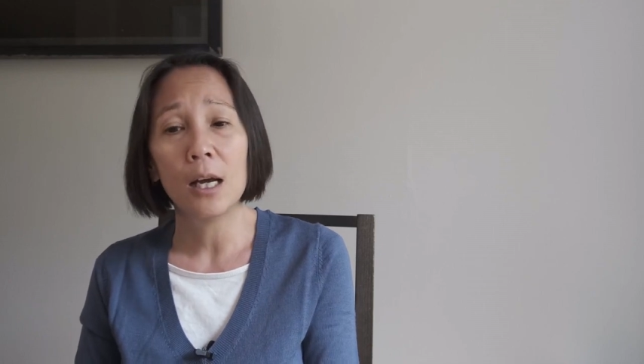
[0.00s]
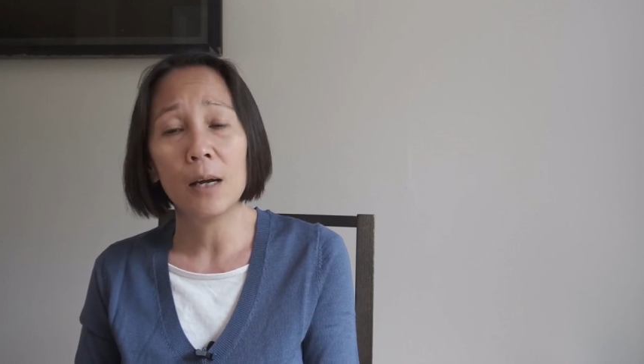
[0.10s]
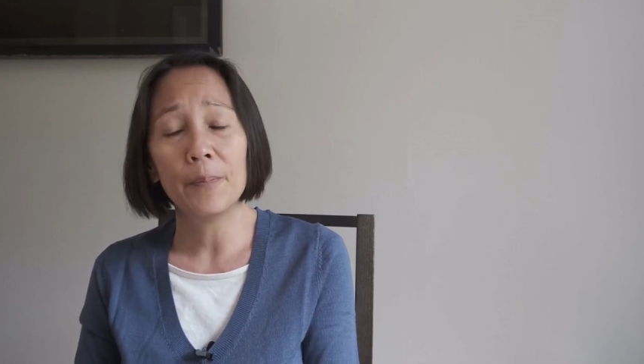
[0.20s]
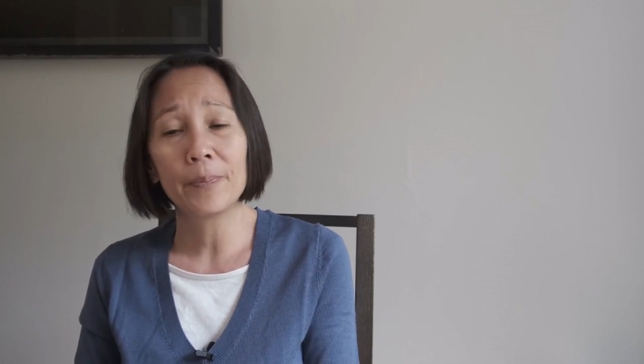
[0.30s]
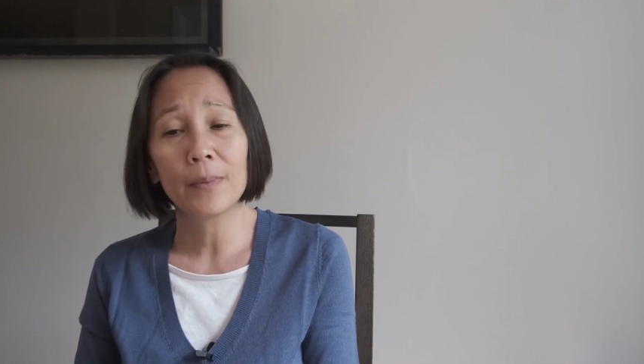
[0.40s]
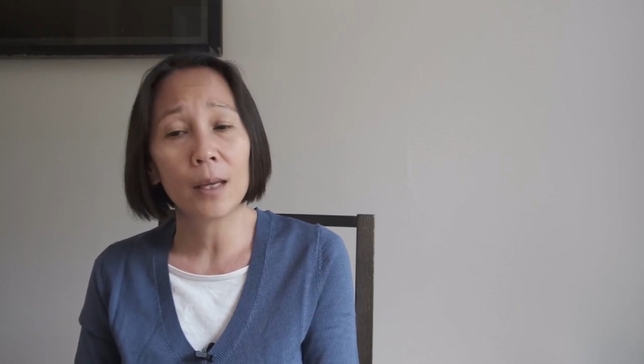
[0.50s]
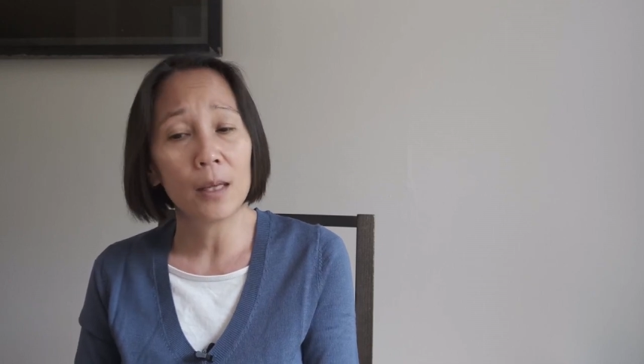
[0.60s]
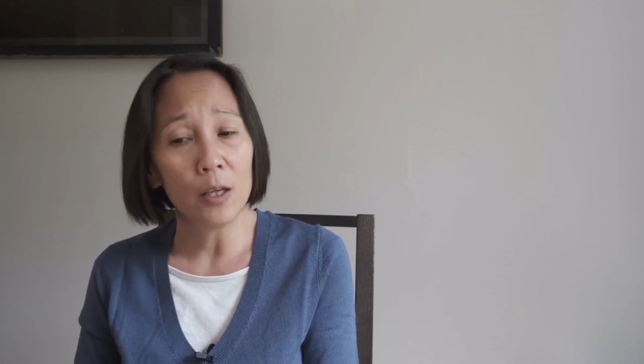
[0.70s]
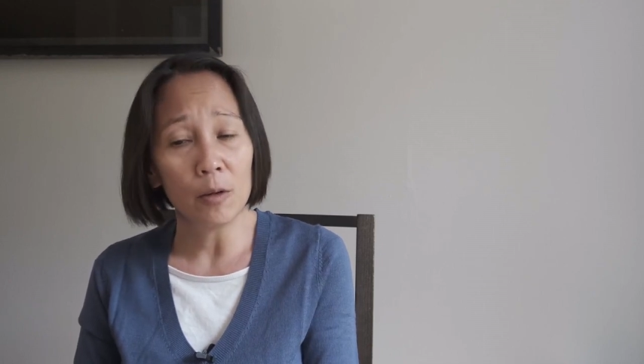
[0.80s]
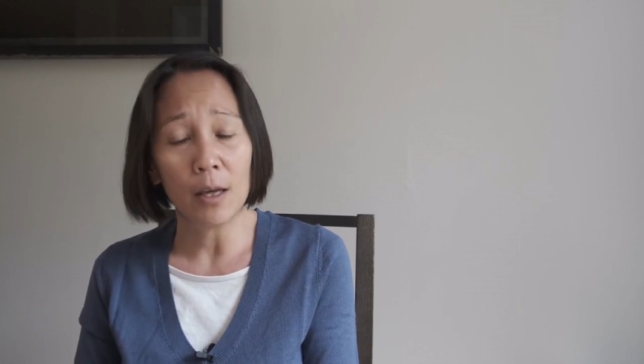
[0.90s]

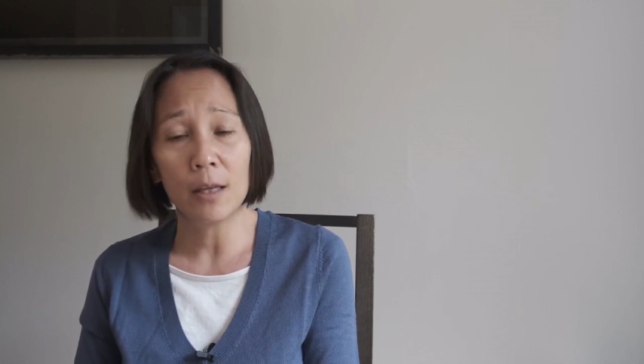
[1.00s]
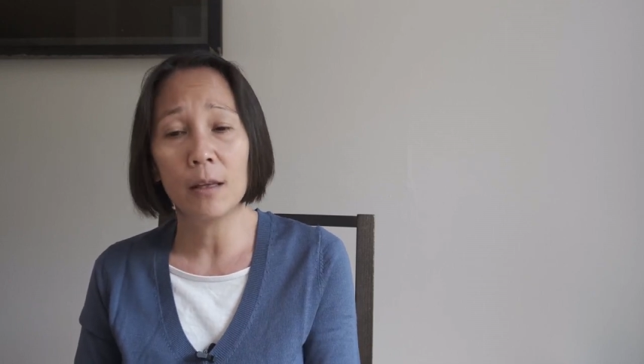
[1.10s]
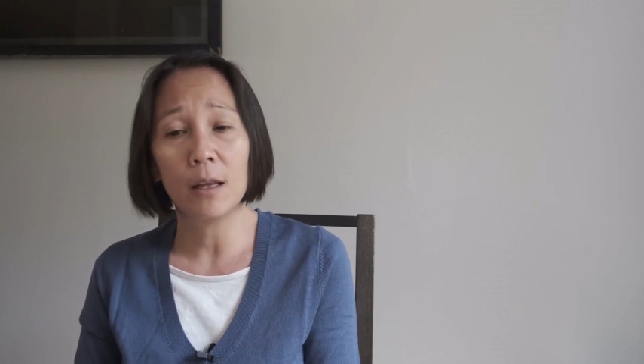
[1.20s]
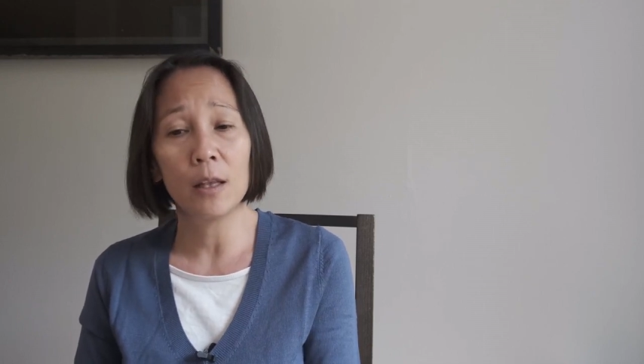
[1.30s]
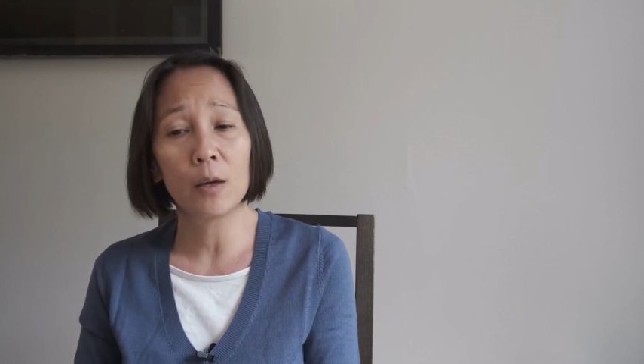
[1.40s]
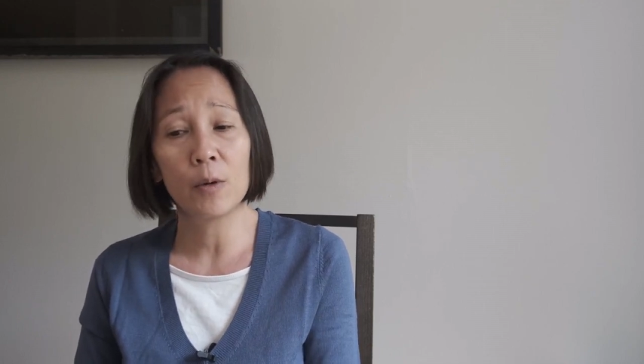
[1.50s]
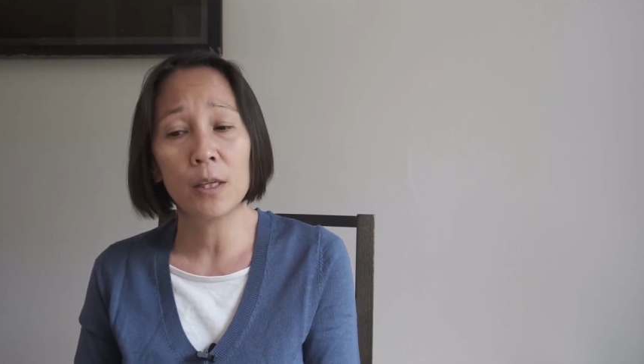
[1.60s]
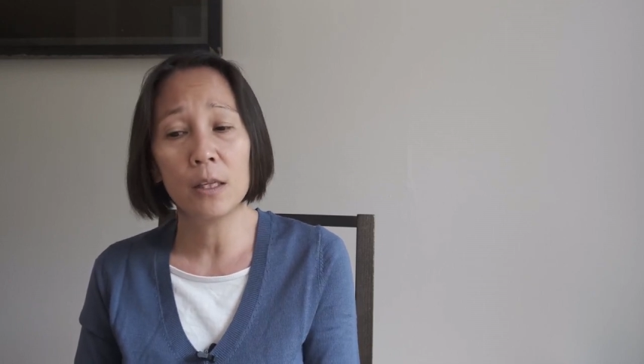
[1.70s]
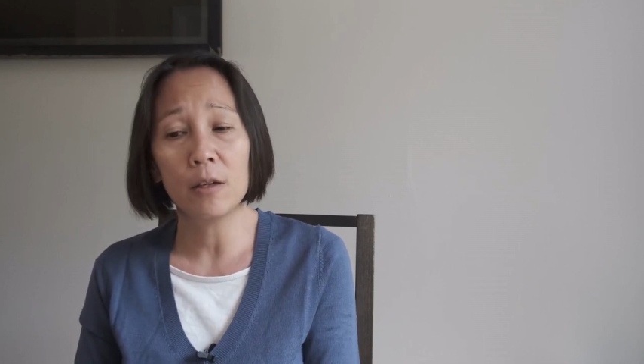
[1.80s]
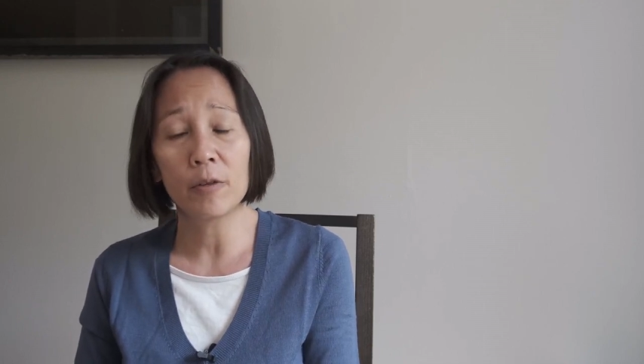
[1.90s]
You know, and the
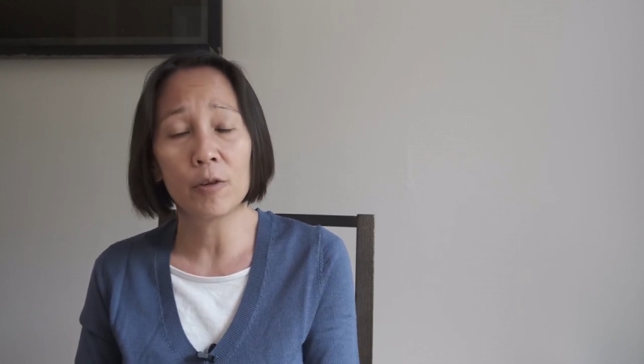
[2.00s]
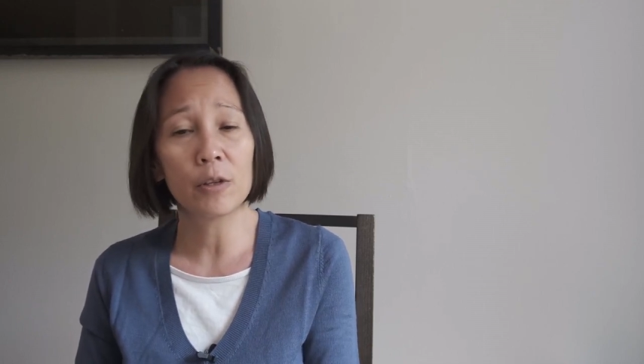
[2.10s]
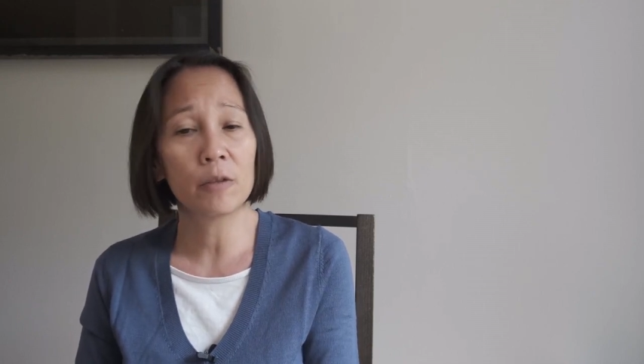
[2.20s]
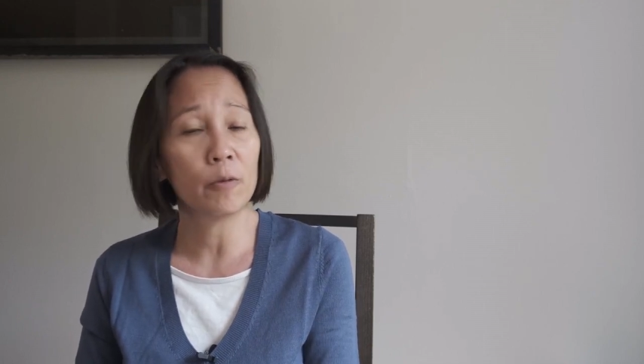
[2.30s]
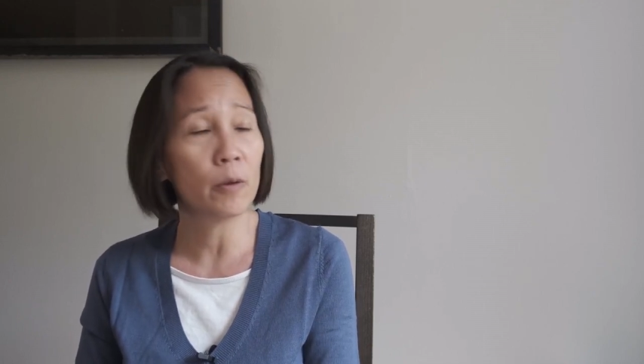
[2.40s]
question, of course,